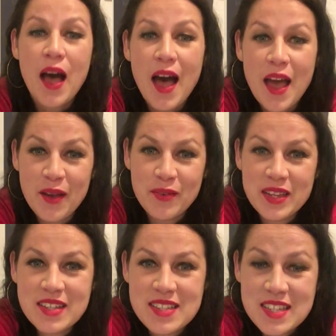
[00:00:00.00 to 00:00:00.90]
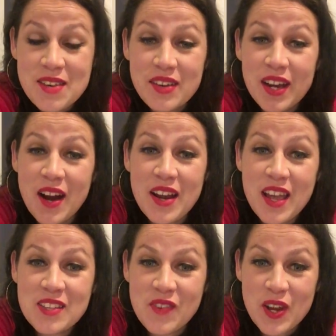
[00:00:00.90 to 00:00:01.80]
I will see you in our
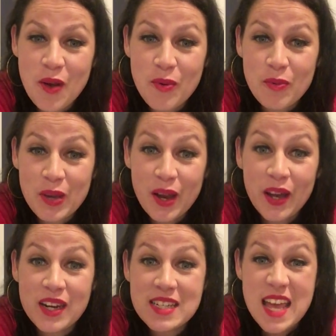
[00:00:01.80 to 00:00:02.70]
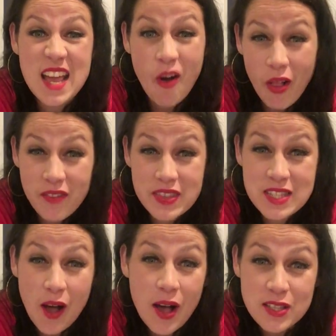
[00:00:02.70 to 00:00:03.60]
next video where we are going to take all of these
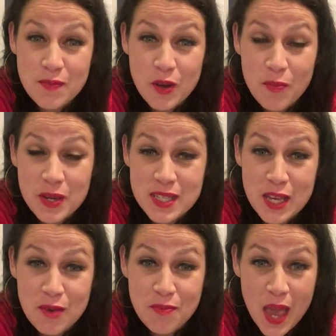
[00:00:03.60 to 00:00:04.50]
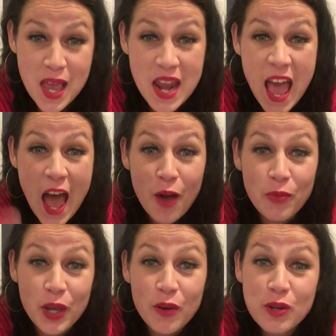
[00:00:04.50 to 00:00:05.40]
awesome notebooks that you made and
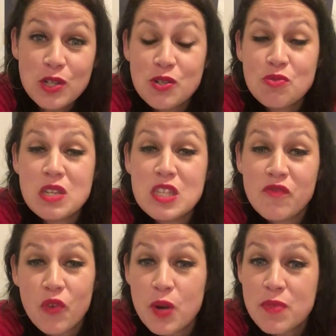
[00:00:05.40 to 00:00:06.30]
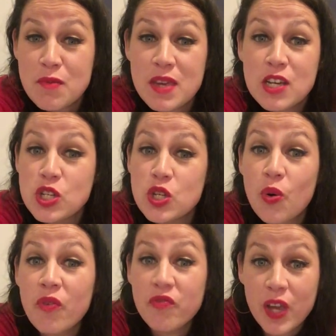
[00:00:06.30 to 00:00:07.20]
we are going to transform them into
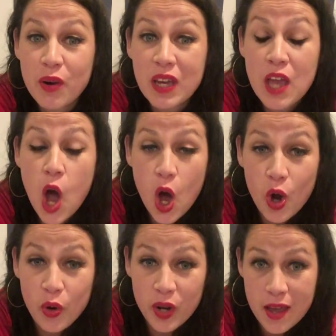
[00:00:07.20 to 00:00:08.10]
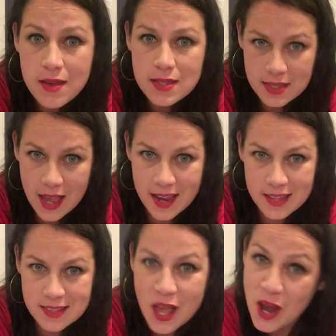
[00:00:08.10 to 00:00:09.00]
your very own
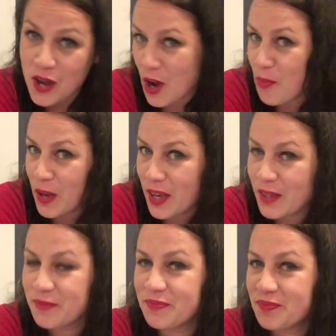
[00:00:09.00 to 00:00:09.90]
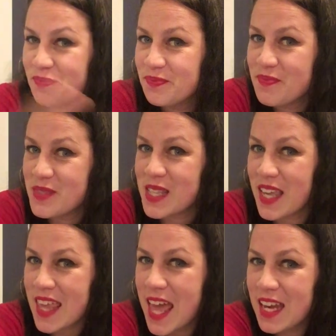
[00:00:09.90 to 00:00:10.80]
science notebook. See you
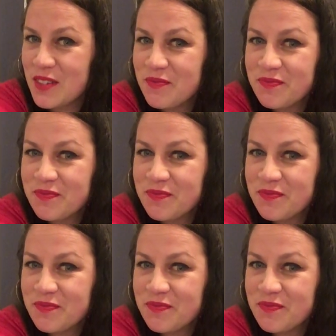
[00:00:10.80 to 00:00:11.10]
then.